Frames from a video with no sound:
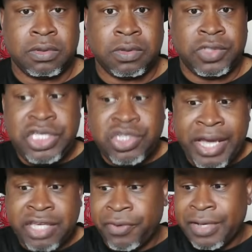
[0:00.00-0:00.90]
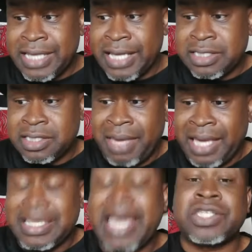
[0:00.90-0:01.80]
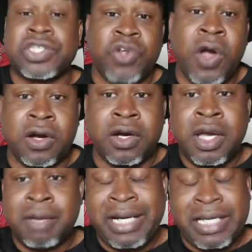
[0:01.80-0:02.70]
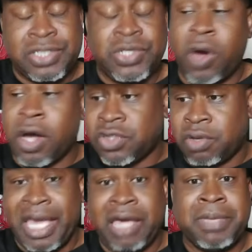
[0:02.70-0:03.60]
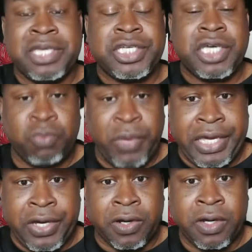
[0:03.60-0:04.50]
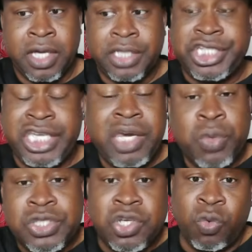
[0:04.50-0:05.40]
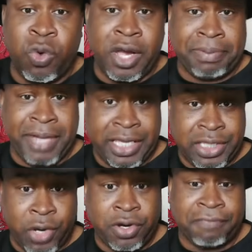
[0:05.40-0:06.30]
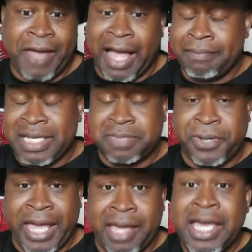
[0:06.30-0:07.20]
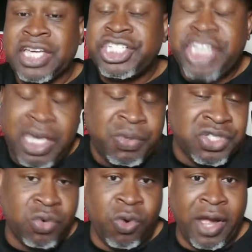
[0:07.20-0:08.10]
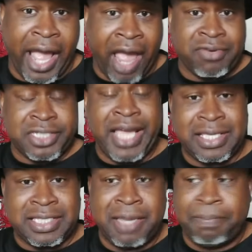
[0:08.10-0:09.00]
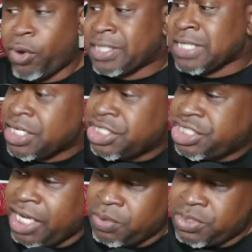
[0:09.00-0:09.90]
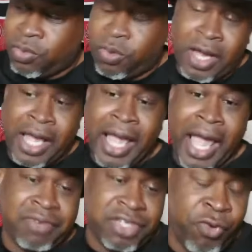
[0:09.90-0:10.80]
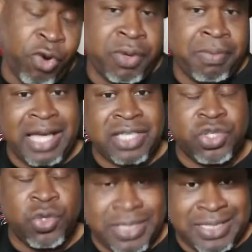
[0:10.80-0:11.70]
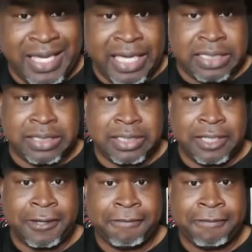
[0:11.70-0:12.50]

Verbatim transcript: She transferred to Texas and made Texas stronger, but Sue also made Michigan weaker. She was the one playing 35 minutes per game. She was the one averaged 19 points. She was the one averaged 4 rebounds, 2 assists.